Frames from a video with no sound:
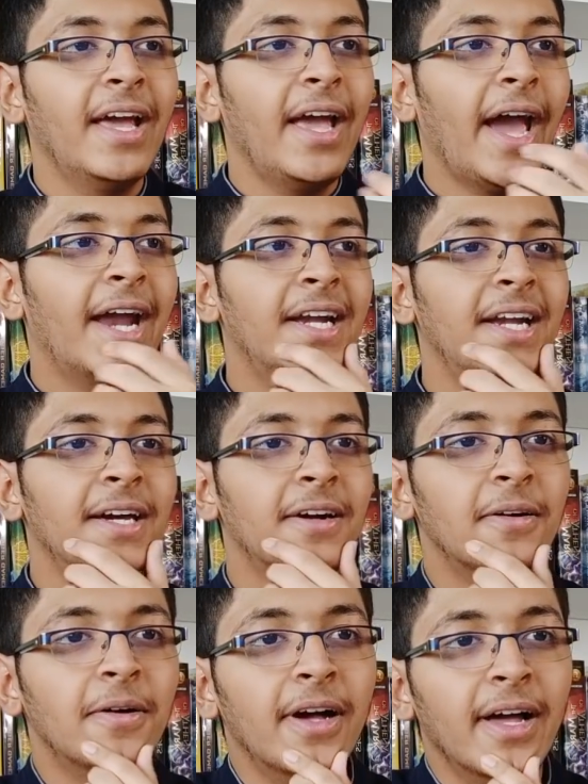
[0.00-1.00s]
And
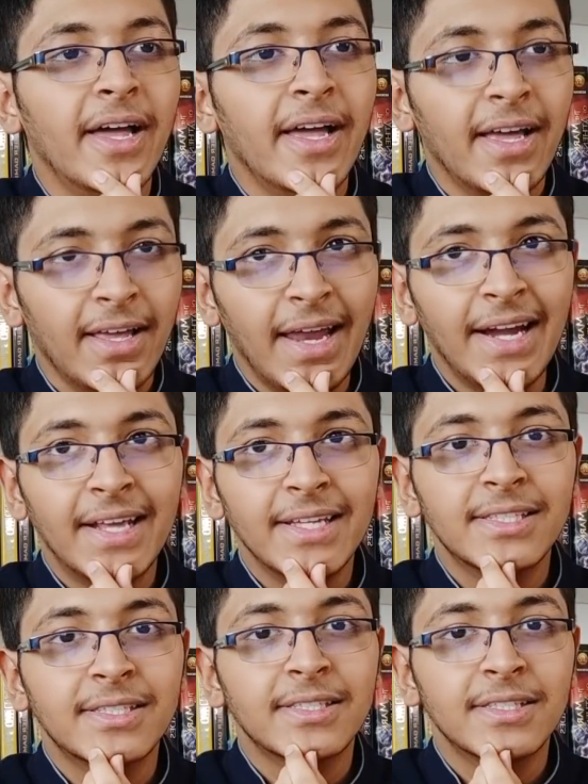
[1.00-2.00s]
it
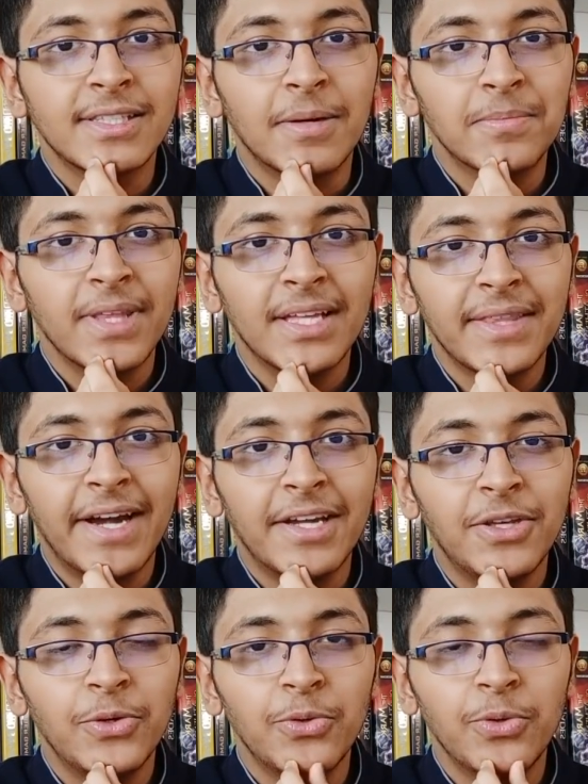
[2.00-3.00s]
is something that
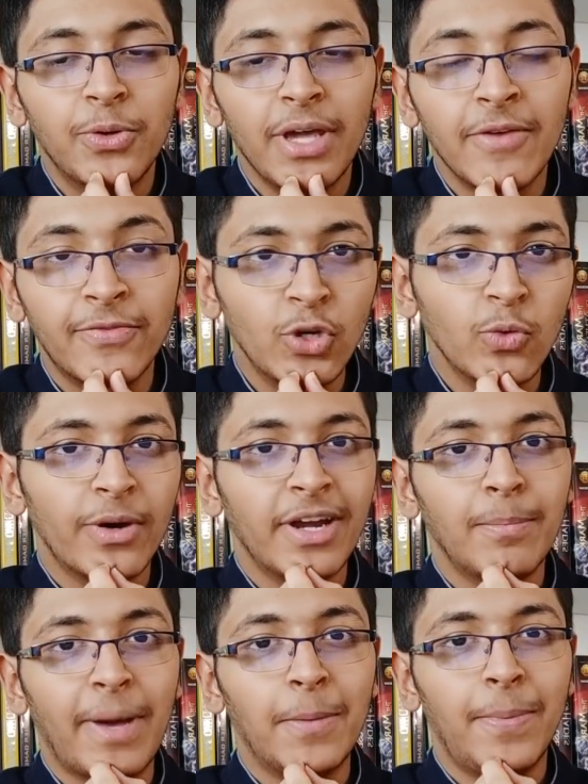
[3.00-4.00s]
if you were
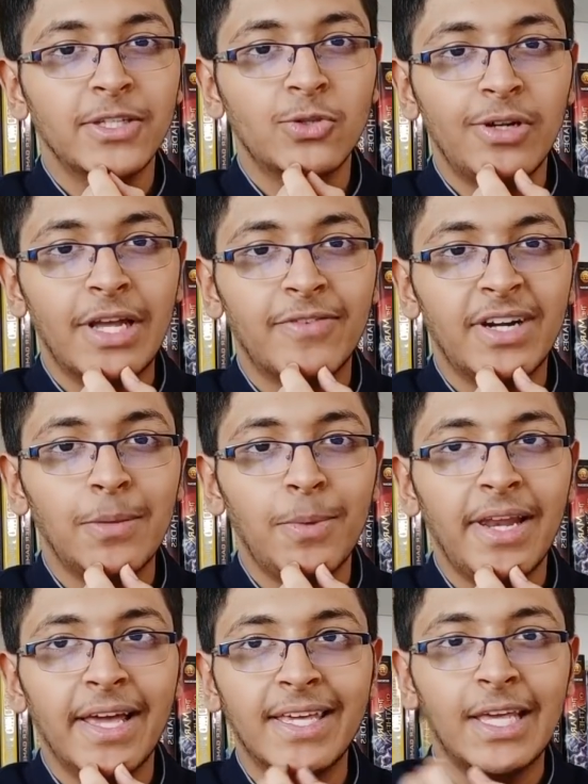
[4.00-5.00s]
in my place, you'll definitely be
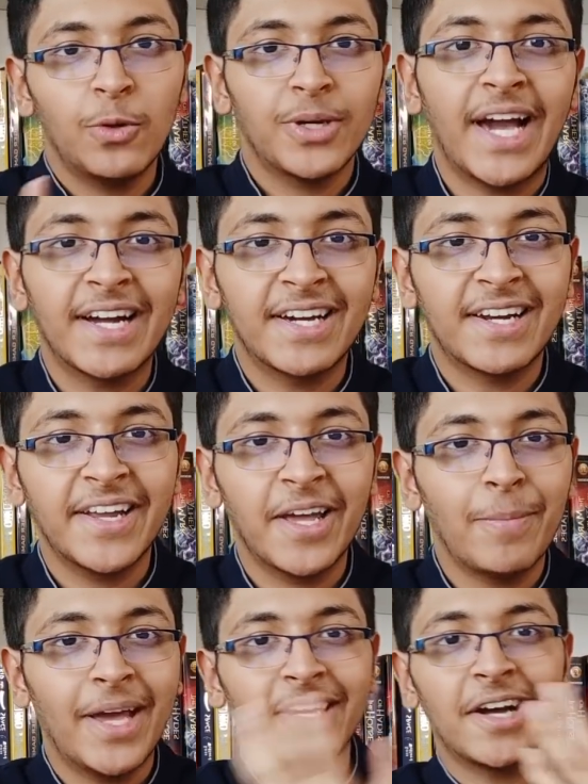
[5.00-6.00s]
like, ye log kya kar rahe hain,
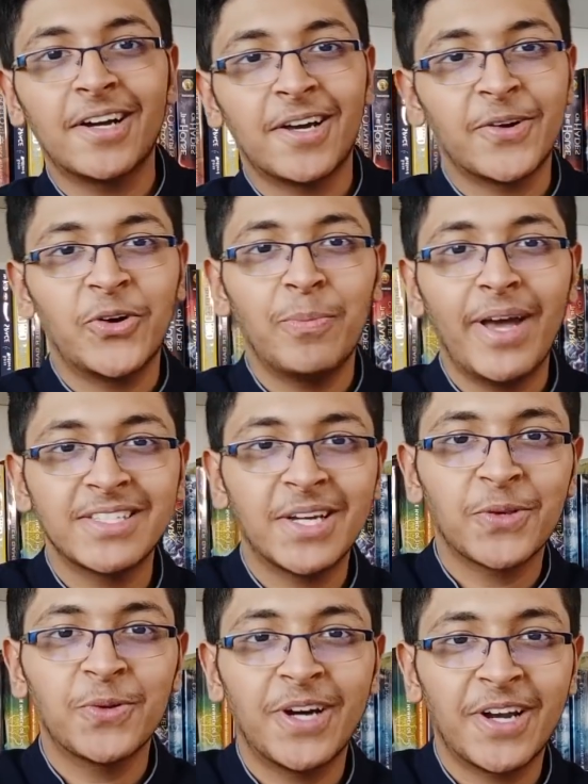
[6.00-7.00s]
main kya kar raha hun, main aisa
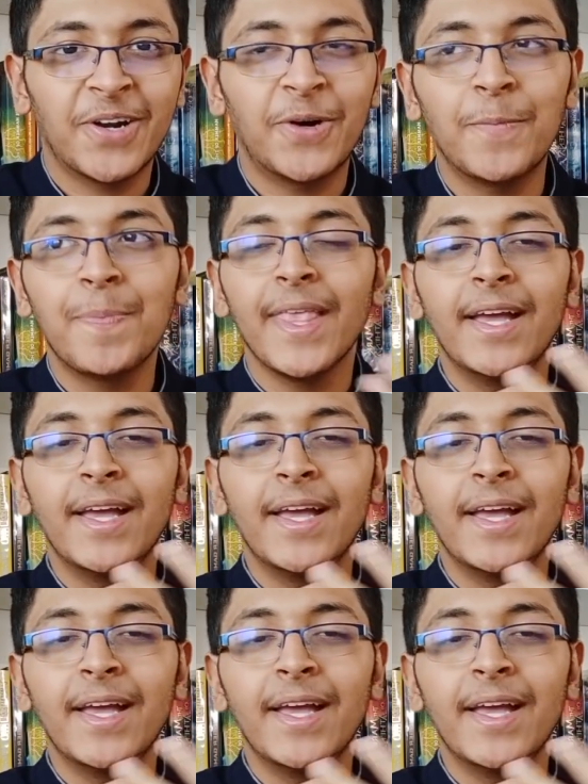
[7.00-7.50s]
kyun kar raha hun.